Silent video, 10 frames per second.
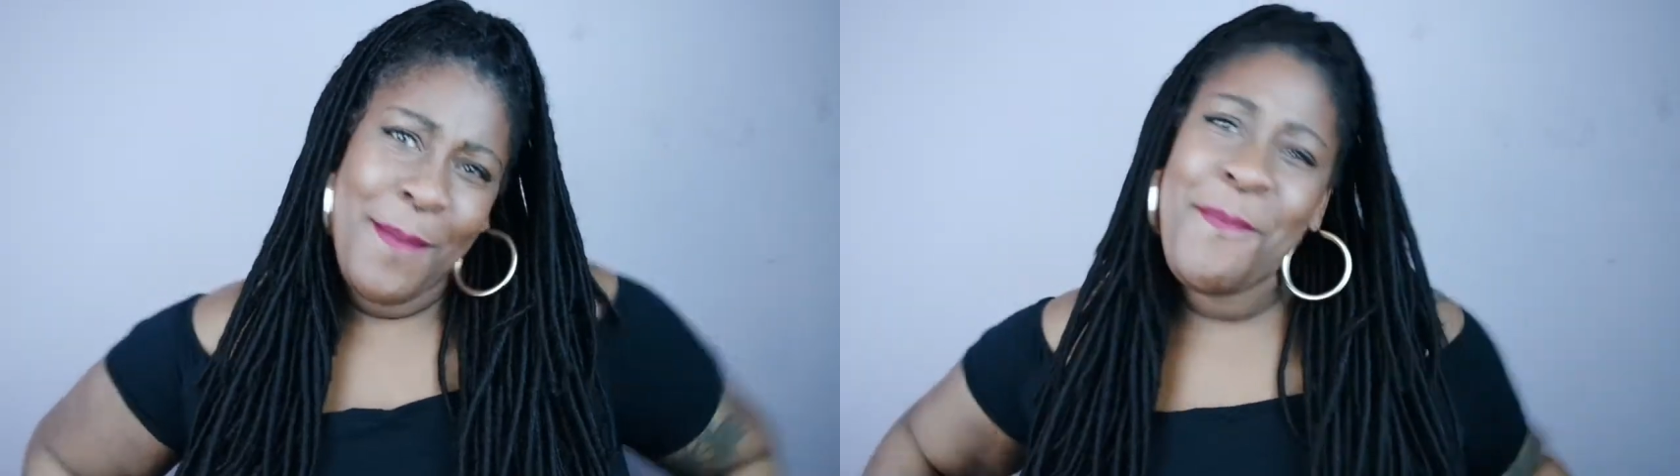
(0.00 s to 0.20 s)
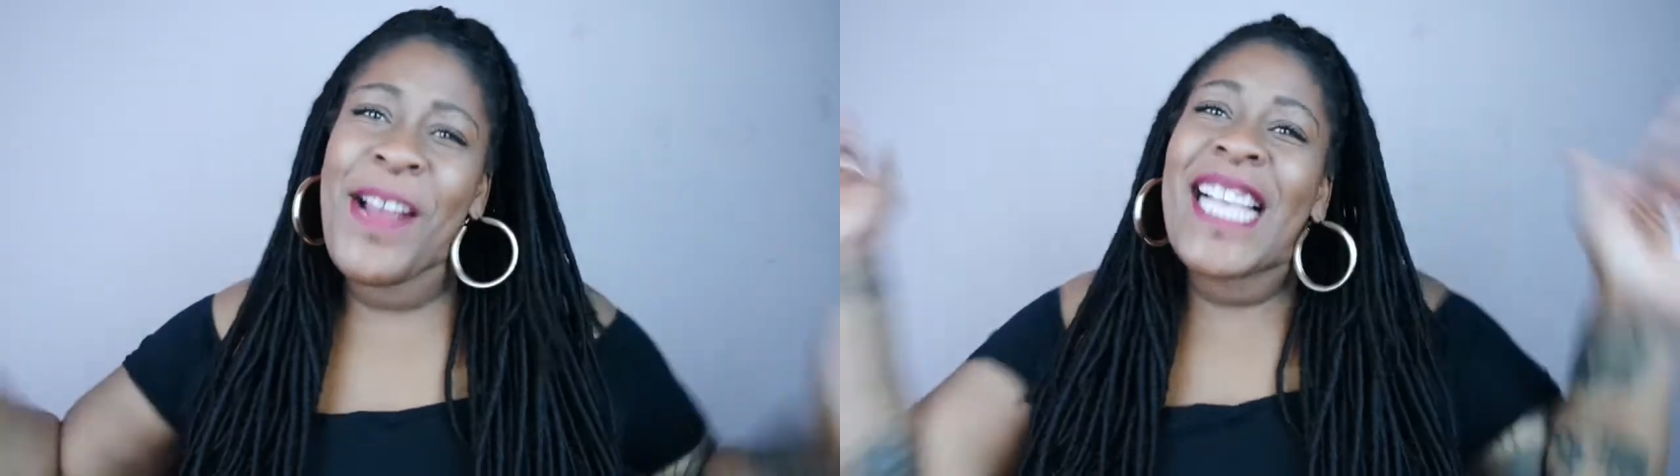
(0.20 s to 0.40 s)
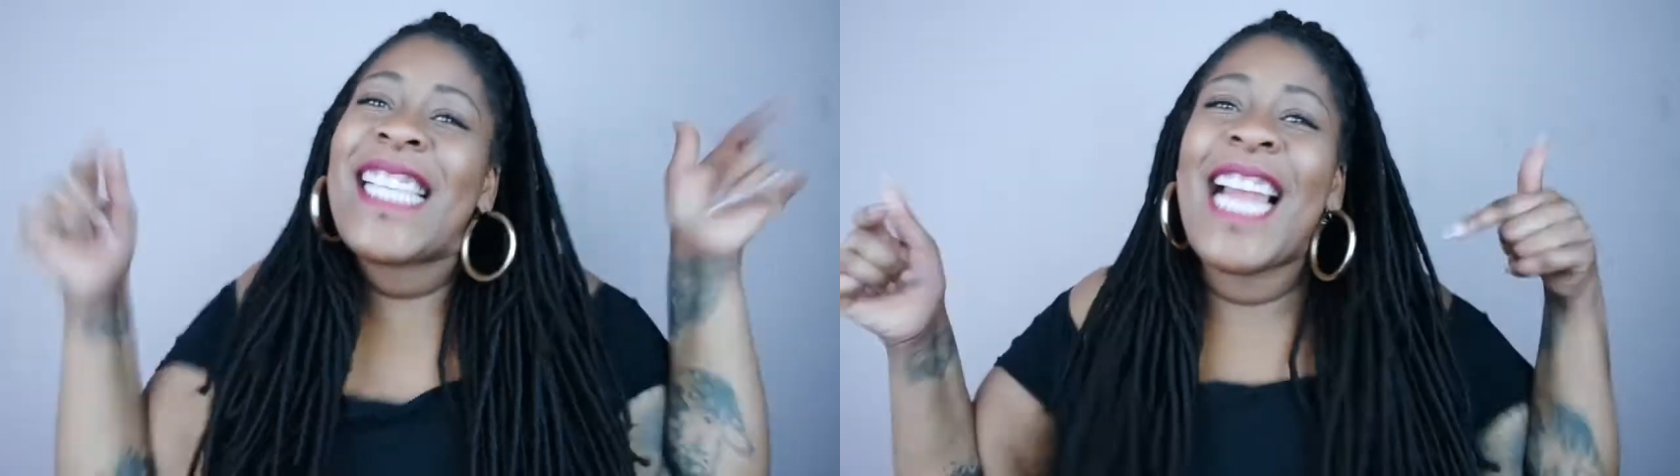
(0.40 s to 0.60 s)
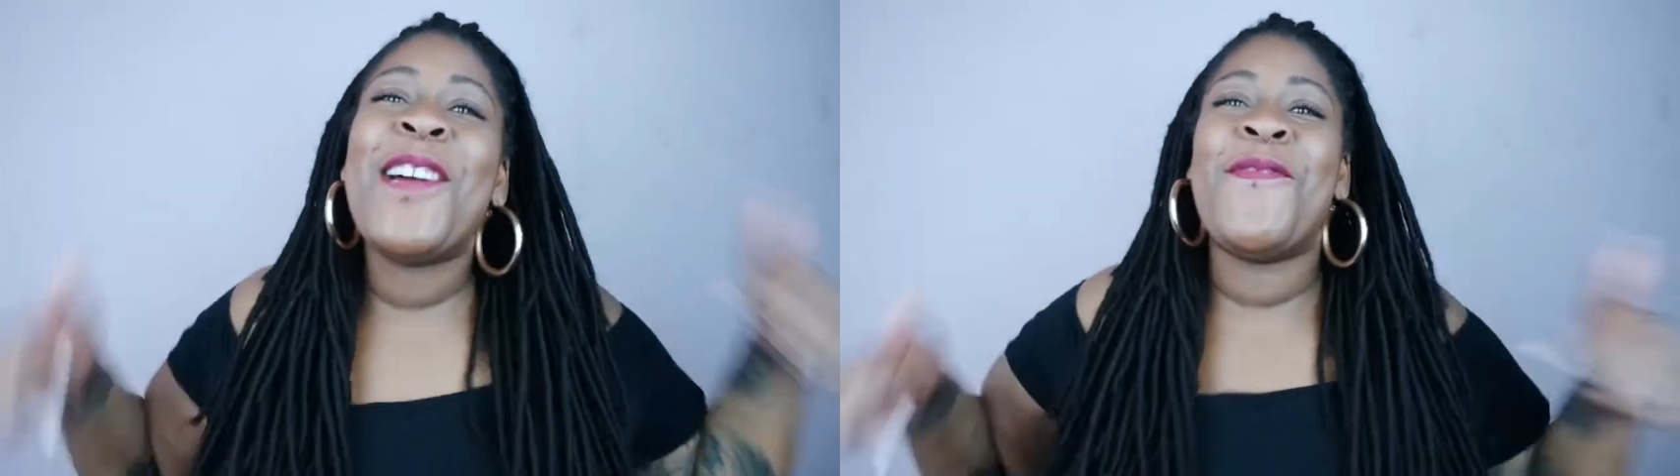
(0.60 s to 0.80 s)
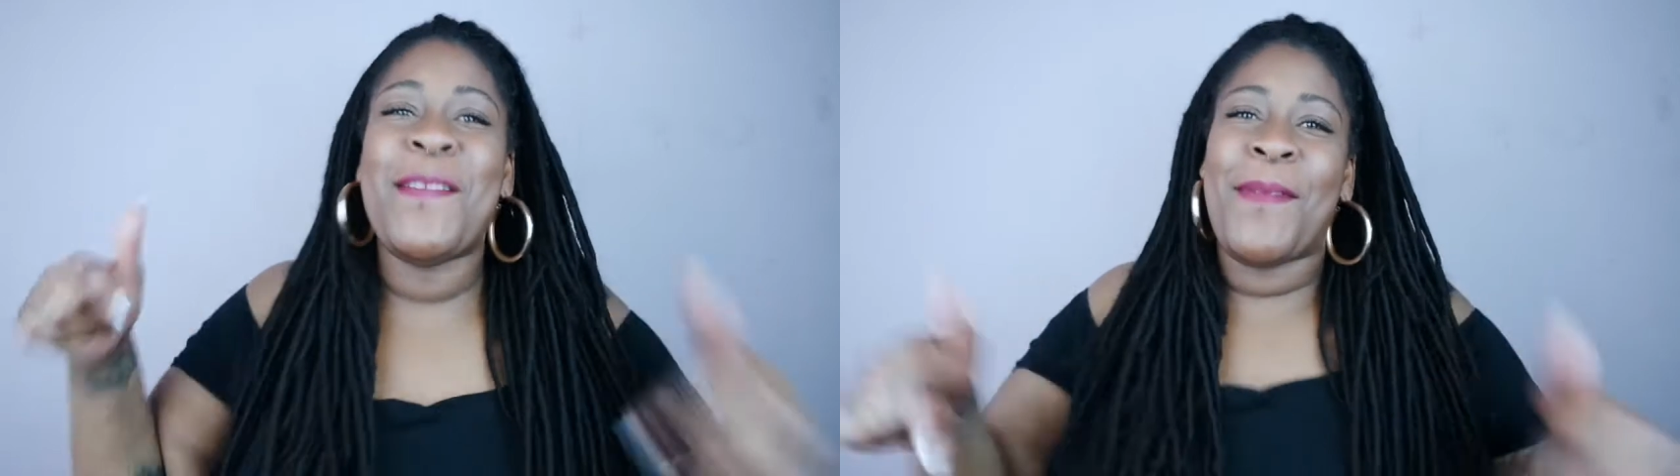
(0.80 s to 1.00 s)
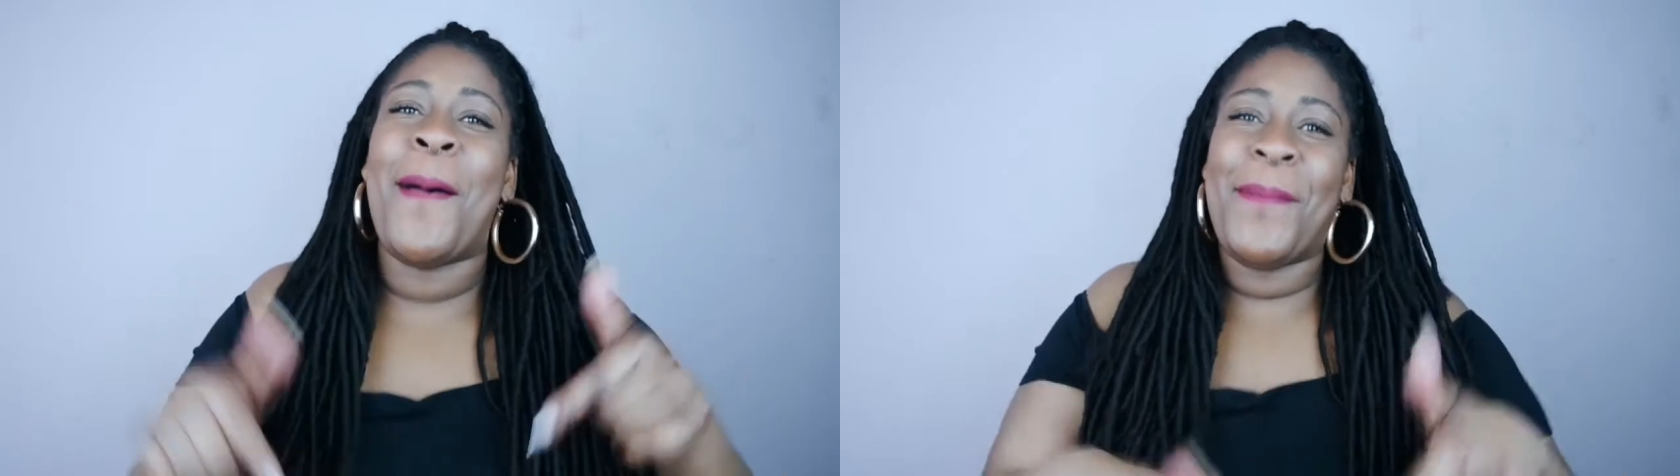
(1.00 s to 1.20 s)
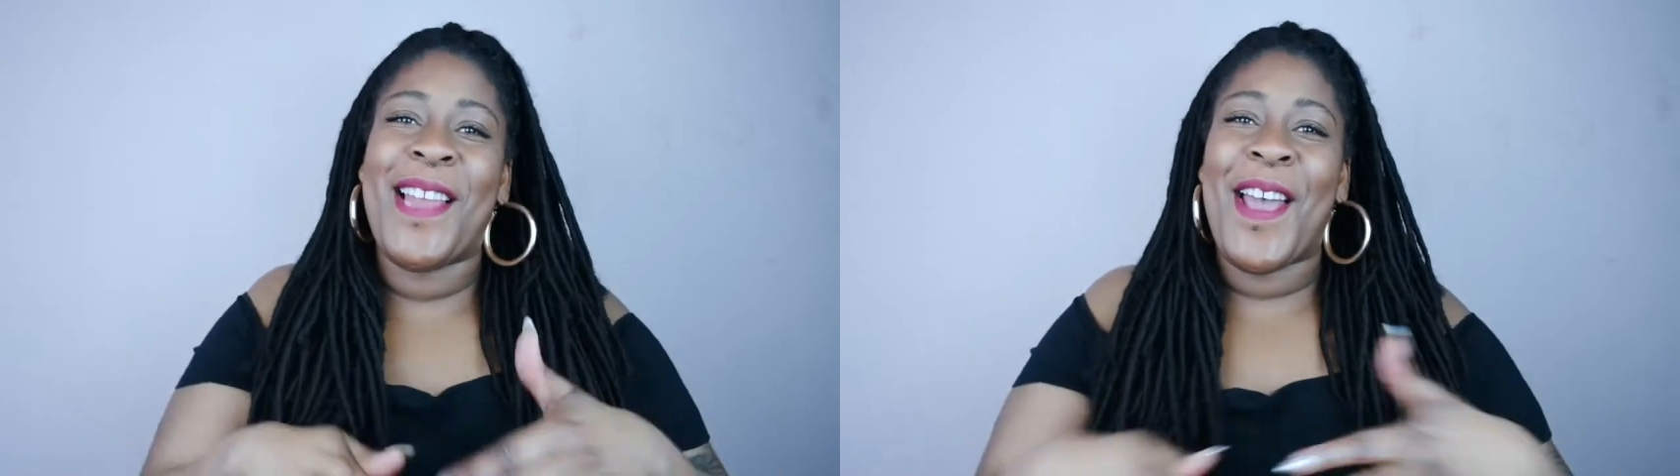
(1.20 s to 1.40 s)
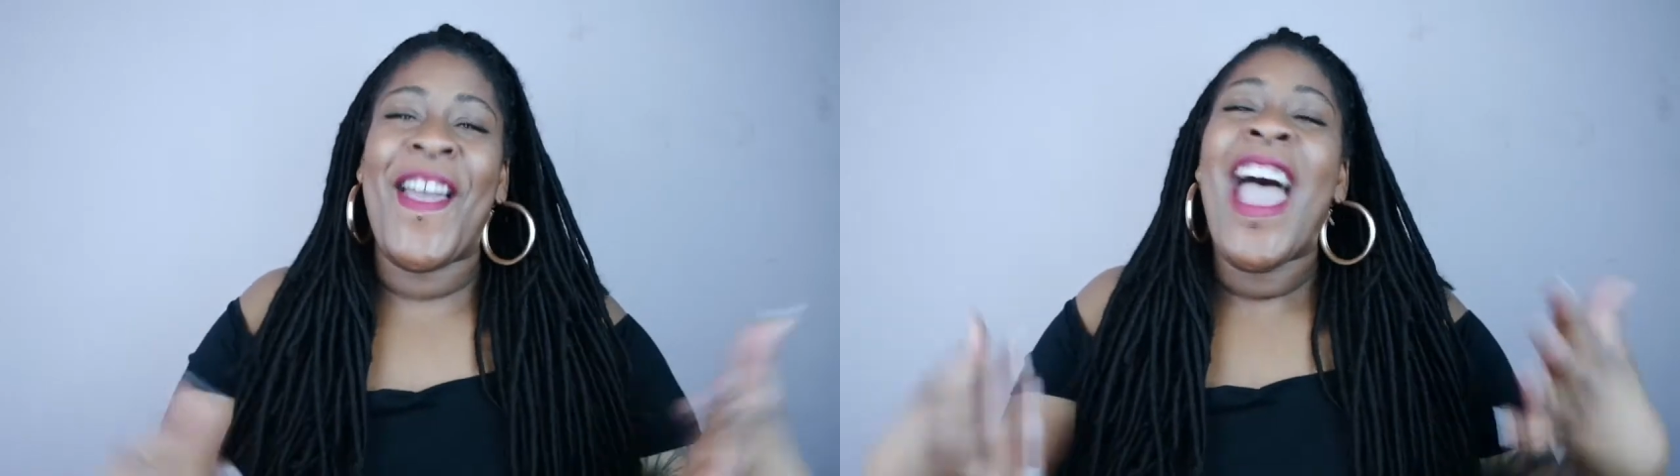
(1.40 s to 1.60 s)
Press that little red button
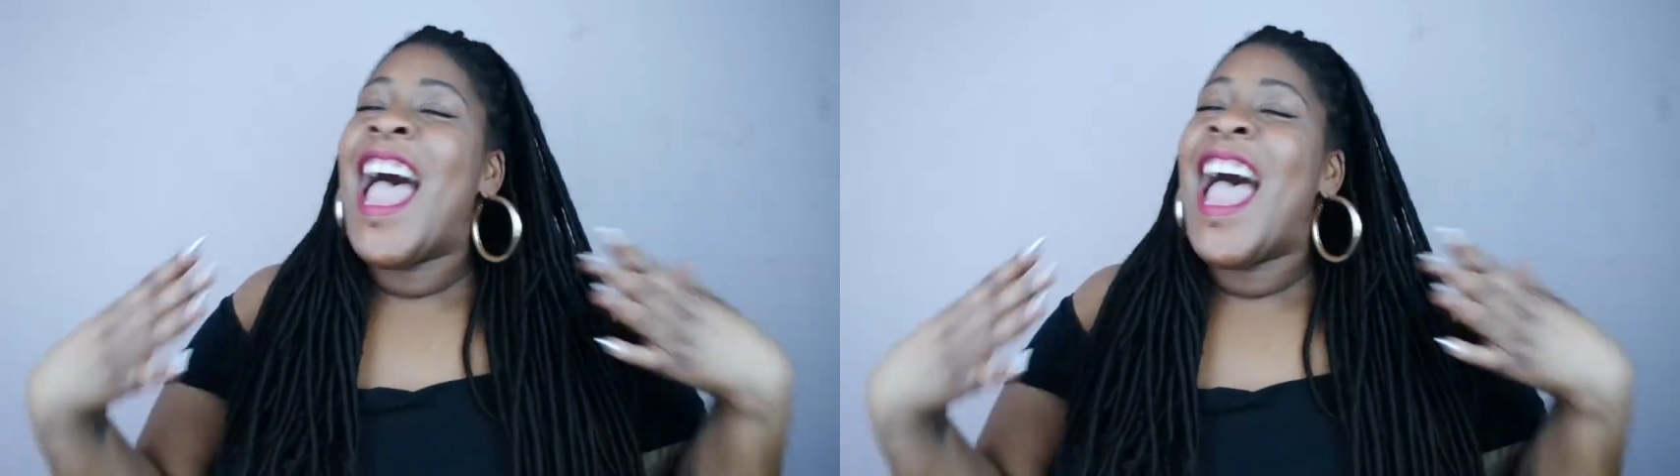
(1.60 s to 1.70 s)
below